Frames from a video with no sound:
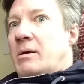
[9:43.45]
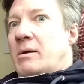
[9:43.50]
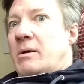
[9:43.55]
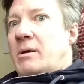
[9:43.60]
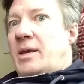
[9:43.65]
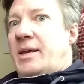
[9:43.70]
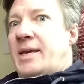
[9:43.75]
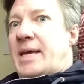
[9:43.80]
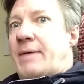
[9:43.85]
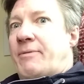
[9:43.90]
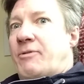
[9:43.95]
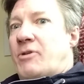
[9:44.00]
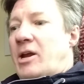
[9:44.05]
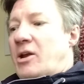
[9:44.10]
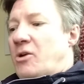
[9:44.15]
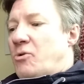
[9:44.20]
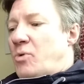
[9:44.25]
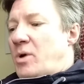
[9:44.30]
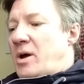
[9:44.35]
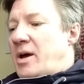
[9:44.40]
He gave a
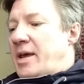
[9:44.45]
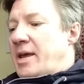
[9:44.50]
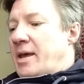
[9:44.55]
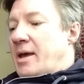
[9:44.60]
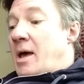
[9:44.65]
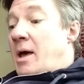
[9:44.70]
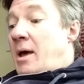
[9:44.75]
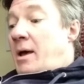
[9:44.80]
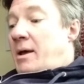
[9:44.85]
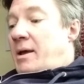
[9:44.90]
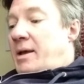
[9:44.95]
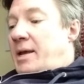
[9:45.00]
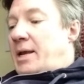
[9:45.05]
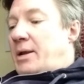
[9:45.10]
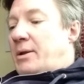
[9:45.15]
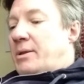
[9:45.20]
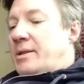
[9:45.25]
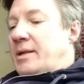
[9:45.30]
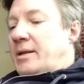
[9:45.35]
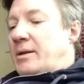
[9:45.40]
great cry. He
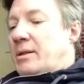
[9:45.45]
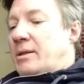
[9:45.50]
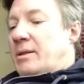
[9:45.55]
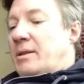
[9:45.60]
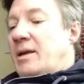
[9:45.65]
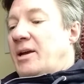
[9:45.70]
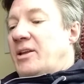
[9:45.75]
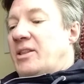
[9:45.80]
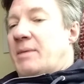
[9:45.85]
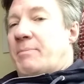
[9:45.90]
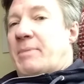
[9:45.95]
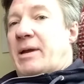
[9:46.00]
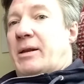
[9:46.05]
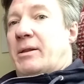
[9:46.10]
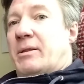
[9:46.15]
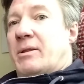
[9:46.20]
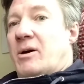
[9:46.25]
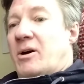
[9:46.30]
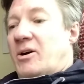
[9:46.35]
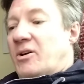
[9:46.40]
had seen a sight that made
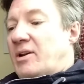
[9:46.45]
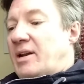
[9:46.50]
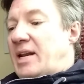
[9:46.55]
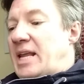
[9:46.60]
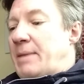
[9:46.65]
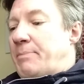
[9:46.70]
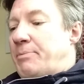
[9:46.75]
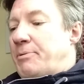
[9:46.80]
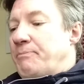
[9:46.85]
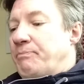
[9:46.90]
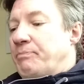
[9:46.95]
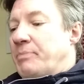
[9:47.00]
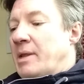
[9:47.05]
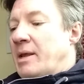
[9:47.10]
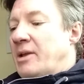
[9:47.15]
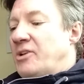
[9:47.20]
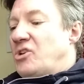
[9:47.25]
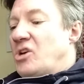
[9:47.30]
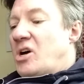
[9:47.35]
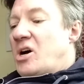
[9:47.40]
his heart leap.
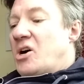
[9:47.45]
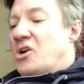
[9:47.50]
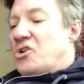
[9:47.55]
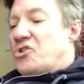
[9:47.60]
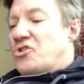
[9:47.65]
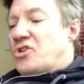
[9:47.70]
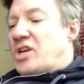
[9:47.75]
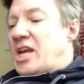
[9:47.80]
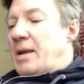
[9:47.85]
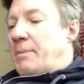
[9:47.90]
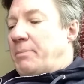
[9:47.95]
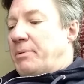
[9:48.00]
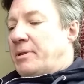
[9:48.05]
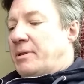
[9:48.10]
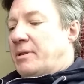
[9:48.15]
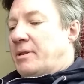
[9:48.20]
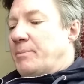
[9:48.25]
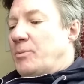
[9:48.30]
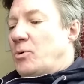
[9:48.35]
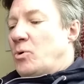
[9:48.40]
Dark shapes,
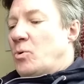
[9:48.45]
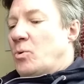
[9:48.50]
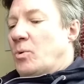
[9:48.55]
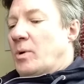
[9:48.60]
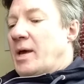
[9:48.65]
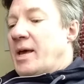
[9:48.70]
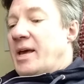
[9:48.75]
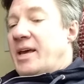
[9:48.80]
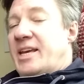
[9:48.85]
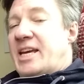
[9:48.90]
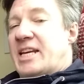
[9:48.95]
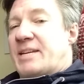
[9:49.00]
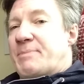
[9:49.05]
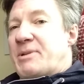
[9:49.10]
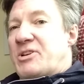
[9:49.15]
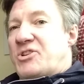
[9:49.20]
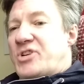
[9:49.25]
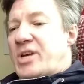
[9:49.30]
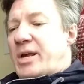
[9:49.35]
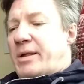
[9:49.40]
small, yet
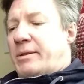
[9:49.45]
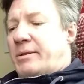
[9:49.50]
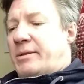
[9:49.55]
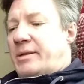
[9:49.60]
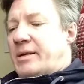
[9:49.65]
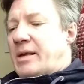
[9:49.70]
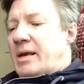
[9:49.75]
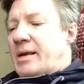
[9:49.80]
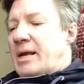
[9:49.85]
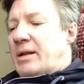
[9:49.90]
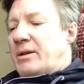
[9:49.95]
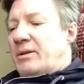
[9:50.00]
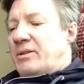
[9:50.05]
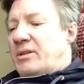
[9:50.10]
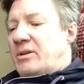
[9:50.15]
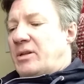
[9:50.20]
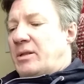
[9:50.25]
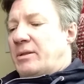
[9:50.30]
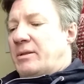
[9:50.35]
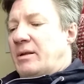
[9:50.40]
majestic against the
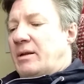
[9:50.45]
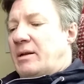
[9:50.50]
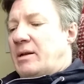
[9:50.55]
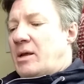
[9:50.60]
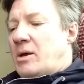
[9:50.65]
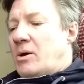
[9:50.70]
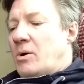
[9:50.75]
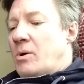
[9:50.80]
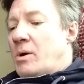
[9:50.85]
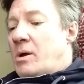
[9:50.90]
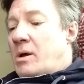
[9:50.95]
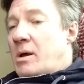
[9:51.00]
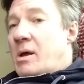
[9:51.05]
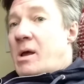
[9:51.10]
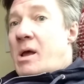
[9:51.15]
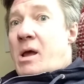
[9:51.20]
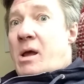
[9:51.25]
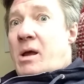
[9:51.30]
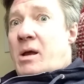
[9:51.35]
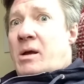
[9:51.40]
distant glow.
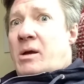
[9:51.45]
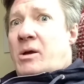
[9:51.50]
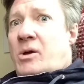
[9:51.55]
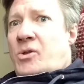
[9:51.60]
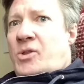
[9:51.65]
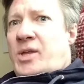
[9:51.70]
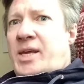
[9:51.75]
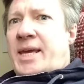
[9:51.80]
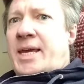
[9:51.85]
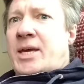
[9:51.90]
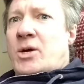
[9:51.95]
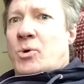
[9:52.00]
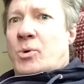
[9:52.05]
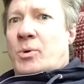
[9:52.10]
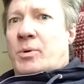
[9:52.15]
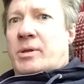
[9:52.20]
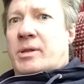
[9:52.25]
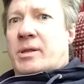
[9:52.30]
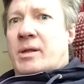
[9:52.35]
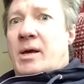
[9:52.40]
The
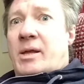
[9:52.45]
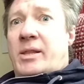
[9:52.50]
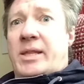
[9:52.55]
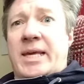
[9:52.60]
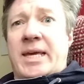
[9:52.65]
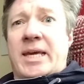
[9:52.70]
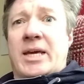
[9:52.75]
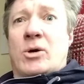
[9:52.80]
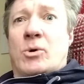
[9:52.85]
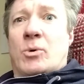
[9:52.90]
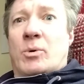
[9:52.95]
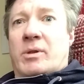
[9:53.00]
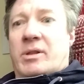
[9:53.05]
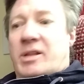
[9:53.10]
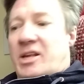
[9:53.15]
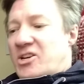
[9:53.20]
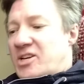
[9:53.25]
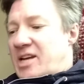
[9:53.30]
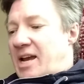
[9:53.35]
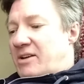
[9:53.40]
eagles! The eagles!"
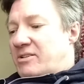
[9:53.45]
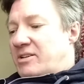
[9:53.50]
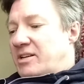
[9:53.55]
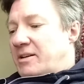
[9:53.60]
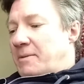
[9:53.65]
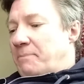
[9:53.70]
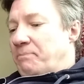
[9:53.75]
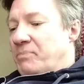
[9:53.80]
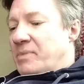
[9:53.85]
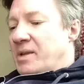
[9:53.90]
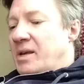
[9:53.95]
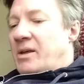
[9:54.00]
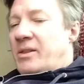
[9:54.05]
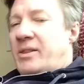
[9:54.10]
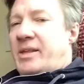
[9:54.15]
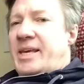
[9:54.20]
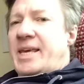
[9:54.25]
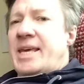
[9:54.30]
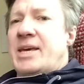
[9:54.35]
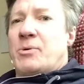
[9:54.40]
he shouted.
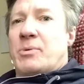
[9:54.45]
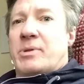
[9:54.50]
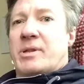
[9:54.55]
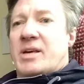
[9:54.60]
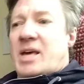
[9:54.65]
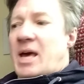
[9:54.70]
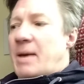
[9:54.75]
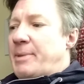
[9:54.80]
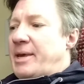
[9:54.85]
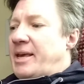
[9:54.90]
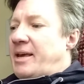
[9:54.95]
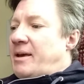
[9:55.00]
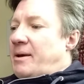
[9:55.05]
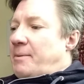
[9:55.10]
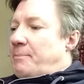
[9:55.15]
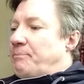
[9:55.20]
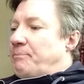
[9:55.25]
"The eagles are coming!"